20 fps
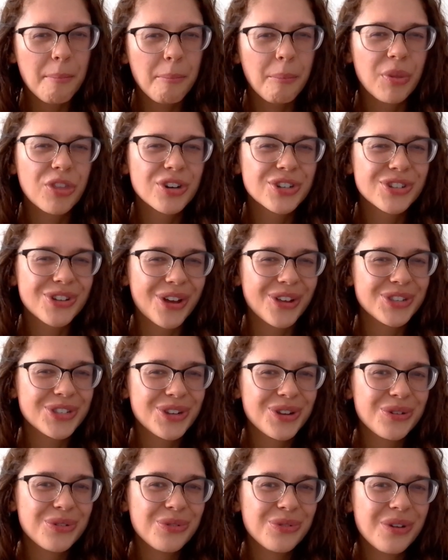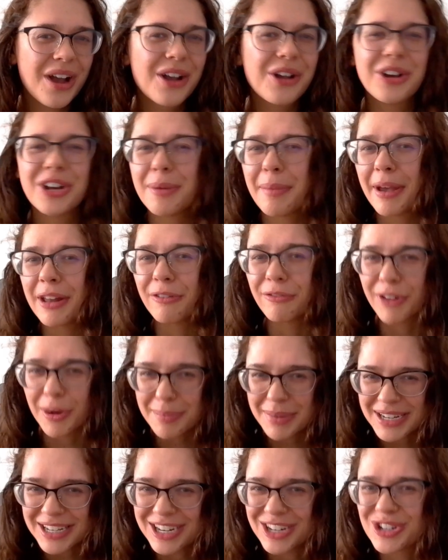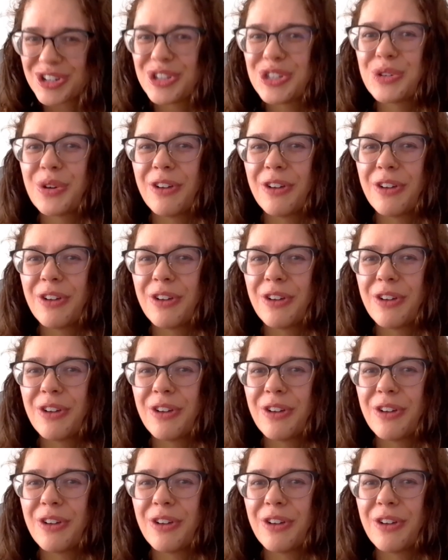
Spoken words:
But there's also a good amount of repetition.